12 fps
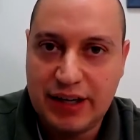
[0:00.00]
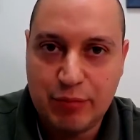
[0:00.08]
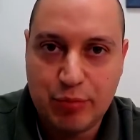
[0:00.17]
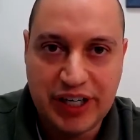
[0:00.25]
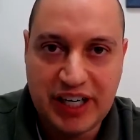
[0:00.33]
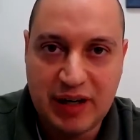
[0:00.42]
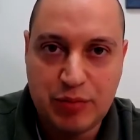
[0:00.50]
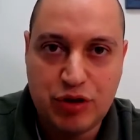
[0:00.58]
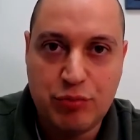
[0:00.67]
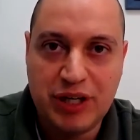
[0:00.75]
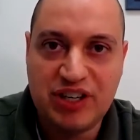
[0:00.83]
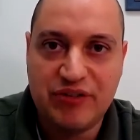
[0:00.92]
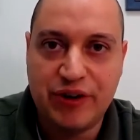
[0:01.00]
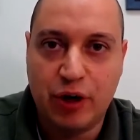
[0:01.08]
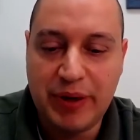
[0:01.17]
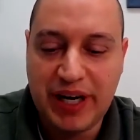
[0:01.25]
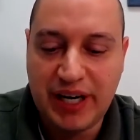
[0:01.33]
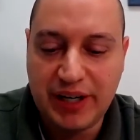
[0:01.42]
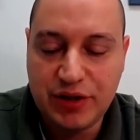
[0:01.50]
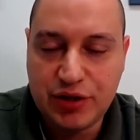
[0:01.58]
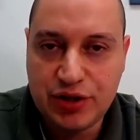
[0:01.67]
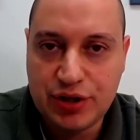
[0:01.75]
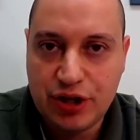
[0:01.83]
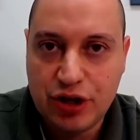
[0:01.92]
breaking up too big to fail
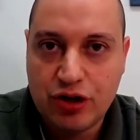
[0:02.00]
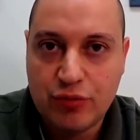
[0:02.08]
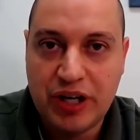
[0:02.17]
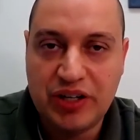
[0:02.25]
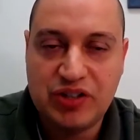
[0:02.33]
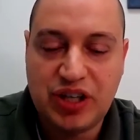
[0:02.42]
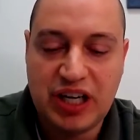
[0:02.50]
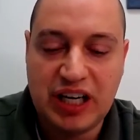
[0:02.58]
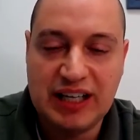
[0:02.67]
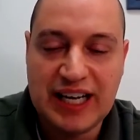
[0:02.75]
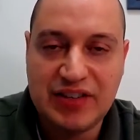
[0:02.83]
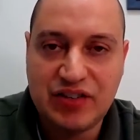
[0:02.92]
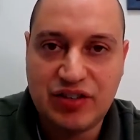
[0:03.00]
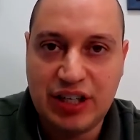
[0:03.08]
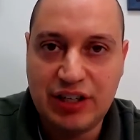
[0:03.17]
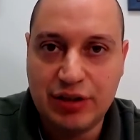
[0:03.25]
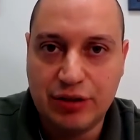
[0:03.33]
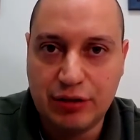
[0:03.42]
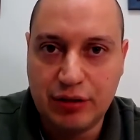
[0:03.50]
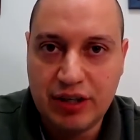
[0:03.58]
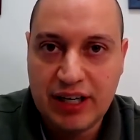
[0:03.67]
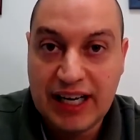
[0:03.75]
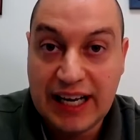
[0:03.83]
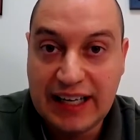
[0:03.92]
banks, reinstating Glass Steagall,
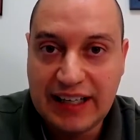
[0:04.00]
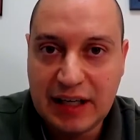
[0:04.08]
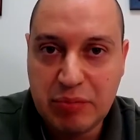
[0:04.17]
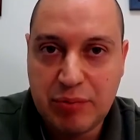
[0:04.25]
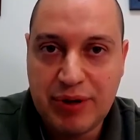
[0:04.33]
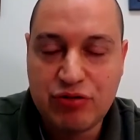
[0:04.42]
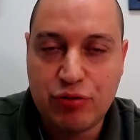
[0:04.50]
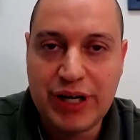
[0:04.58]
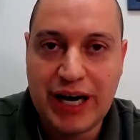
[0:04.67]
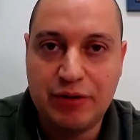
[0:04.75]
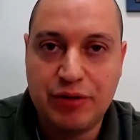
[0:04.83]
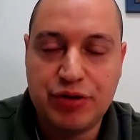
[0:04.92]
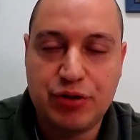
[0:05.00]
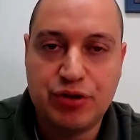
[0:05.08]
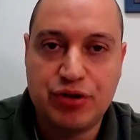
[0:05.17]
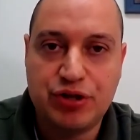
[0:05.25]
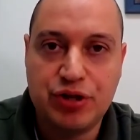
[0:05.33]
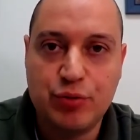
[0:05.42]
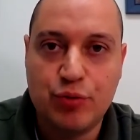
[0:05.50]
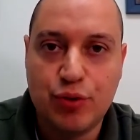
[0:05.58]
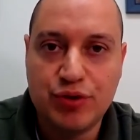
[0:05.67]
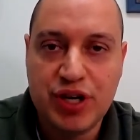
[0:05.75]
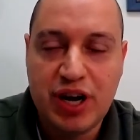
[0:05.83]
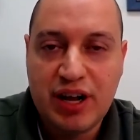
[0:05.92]
ending perpetual counterinsurgency
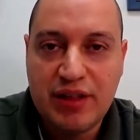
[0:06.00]
wars.